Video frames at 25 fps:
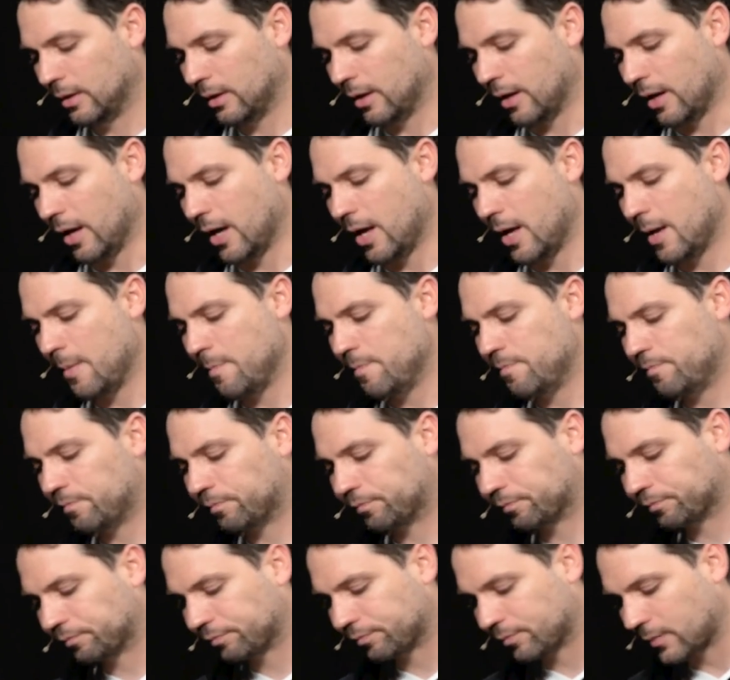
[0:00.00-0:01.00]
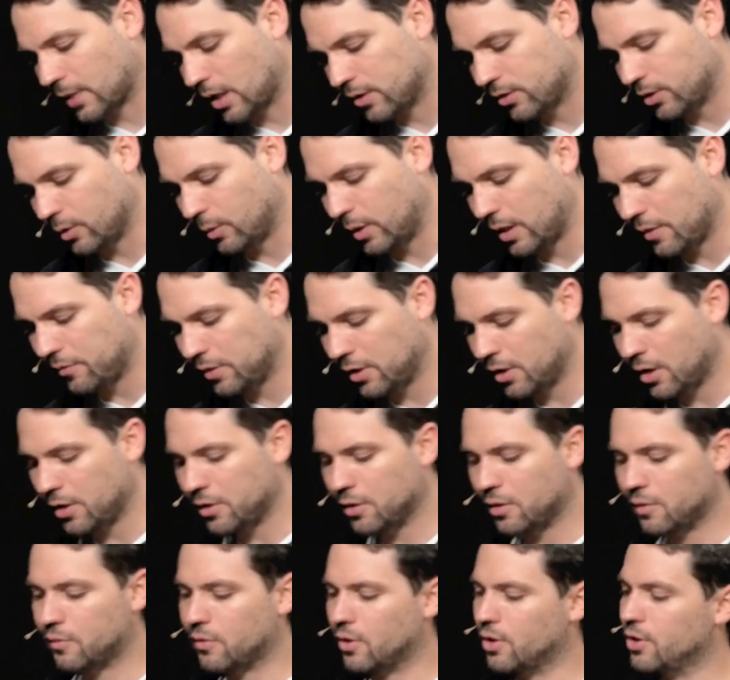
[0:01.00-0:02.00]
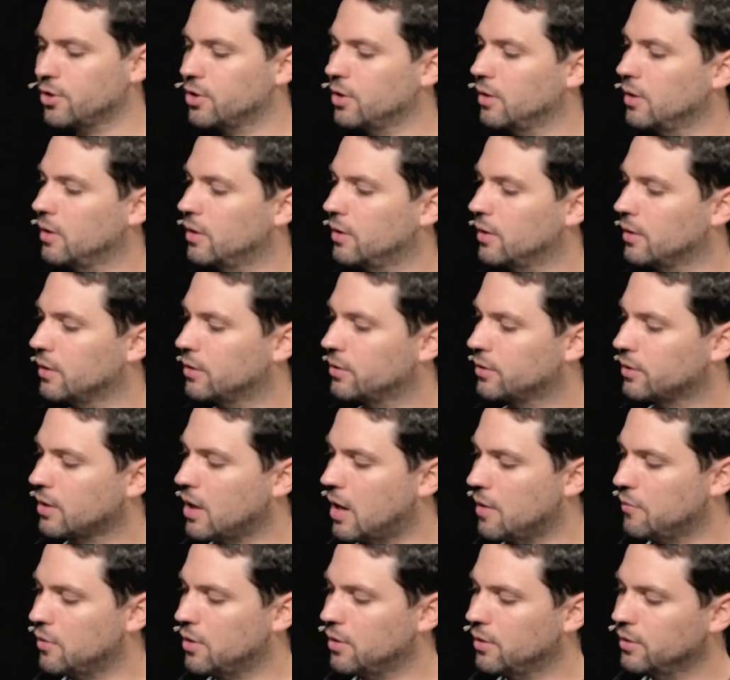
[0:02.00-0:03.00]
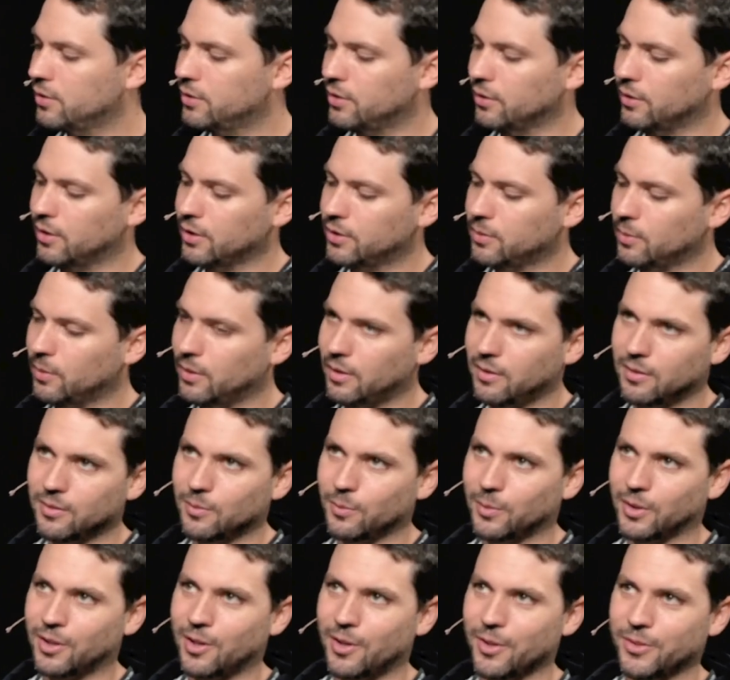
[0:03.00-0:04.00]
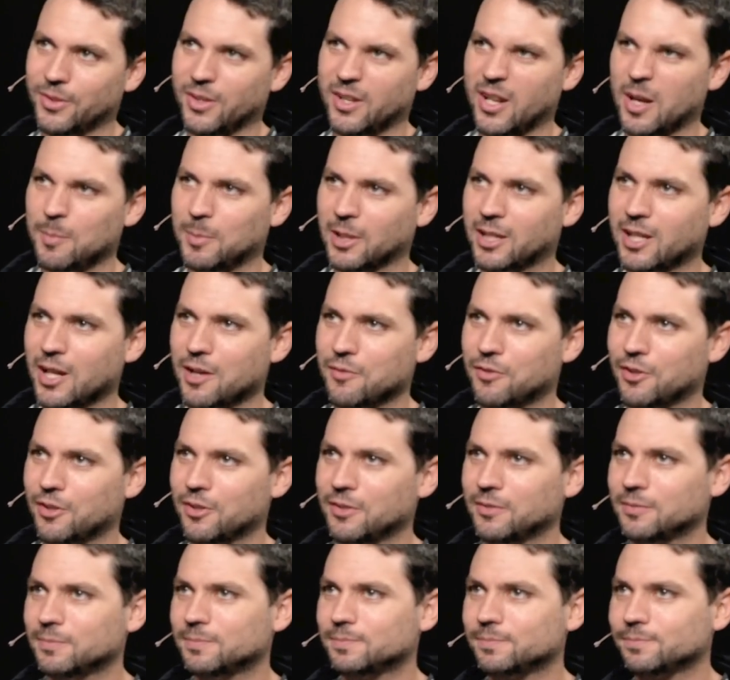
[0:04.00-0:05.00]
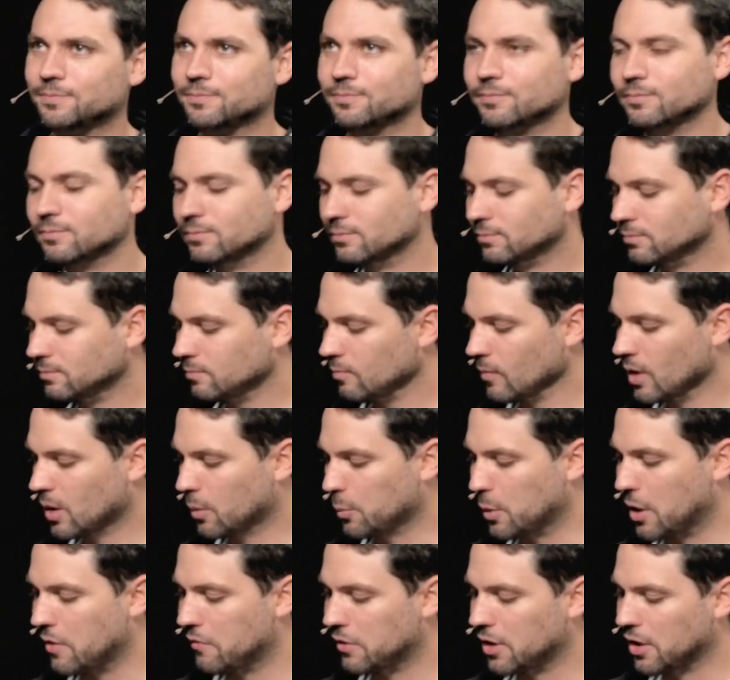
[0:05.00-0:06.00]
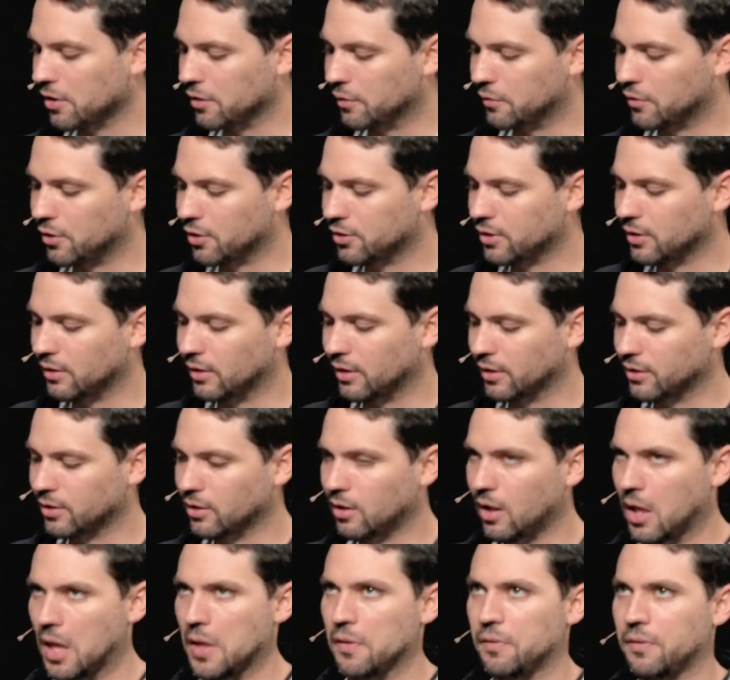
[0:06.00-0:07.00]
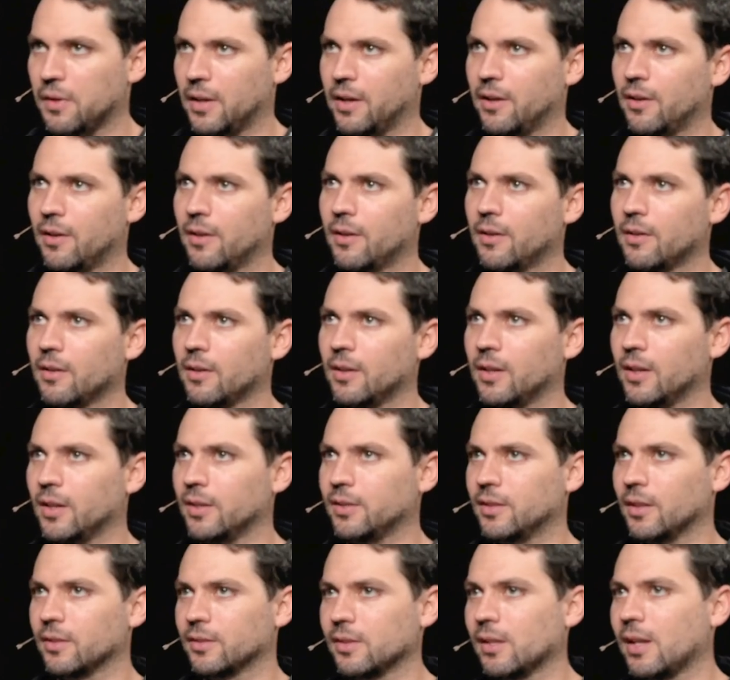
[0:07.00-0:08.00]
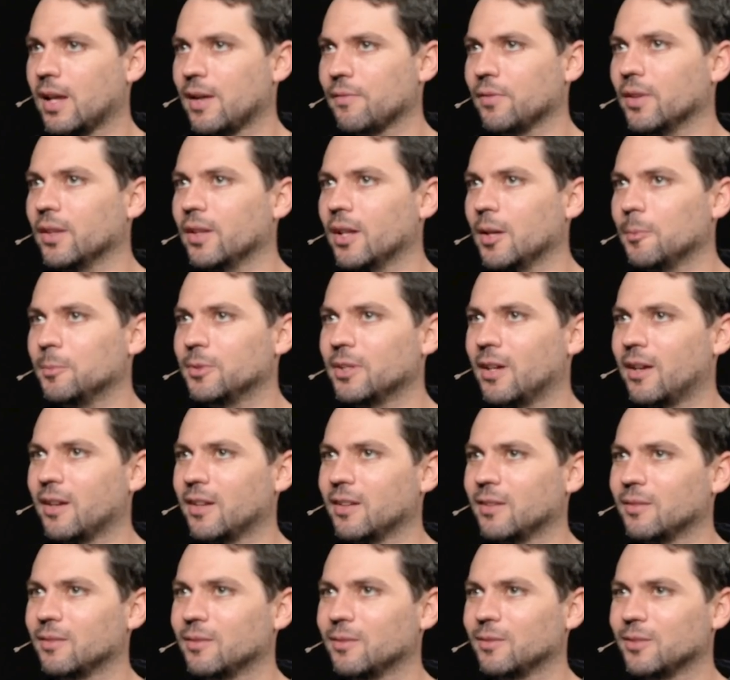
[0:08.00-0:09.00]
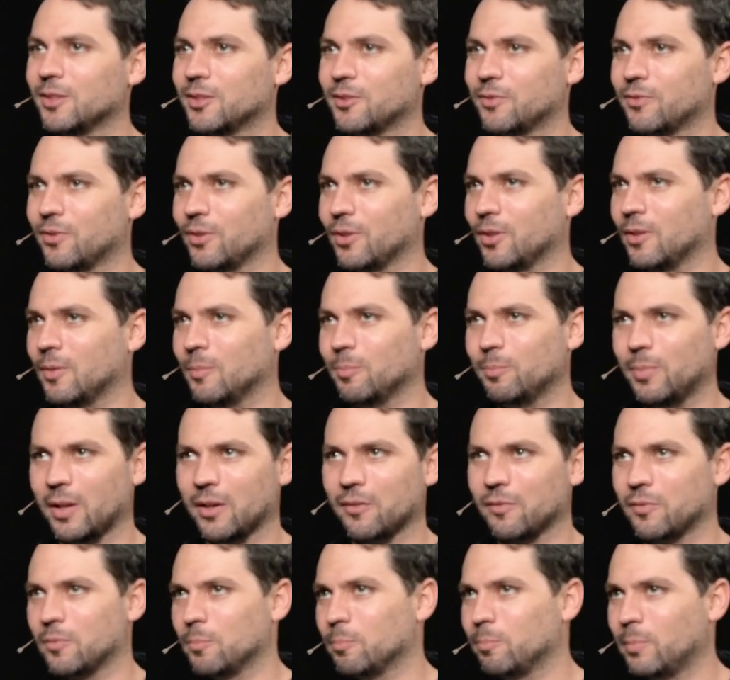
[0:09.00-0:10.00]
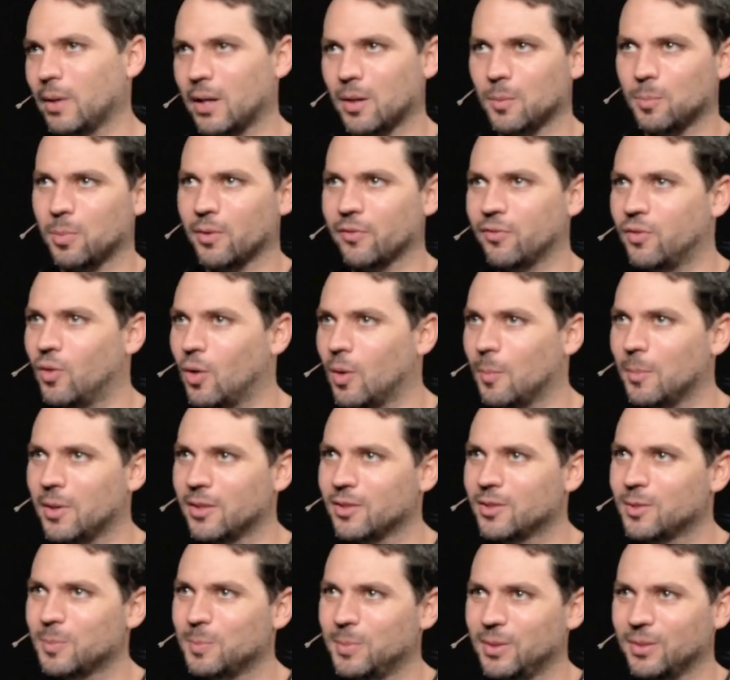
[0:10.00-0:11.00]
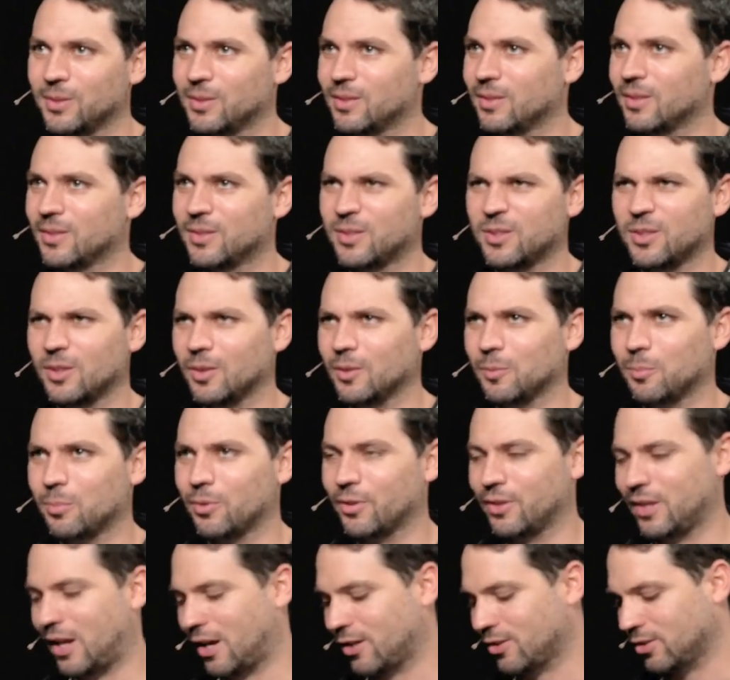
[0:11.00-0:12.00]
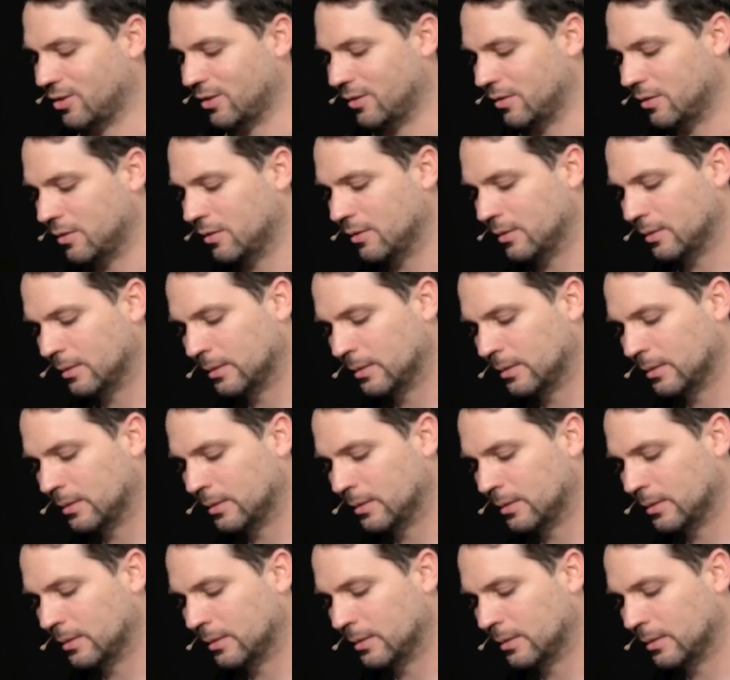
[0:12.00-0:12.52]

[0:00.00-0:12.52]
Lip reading: So we have another version of this cover. So this one, we call it the nubby cover. We have another version that's a lot thinner. It doesn't have the nubs on it. It's for better performance. It's still protection.